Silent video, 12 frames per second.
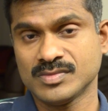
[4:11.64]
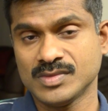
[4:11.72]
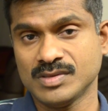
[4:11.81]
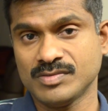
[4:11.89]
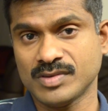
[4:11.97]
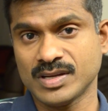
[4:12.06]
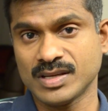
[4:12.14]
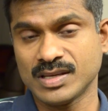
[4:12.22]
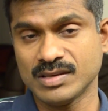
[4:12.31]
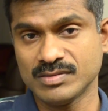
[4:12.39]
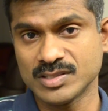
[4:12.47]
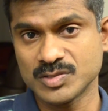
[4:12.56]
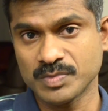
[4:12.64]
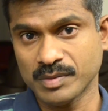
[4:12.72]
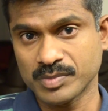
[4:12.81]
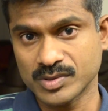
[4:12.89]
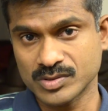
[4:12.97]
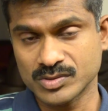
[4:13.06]
If I give this
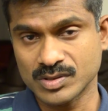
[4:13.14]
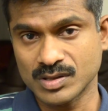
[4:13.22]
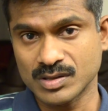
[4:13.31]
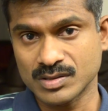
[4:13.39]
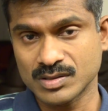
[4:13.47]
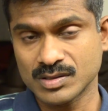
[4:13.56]
paper to the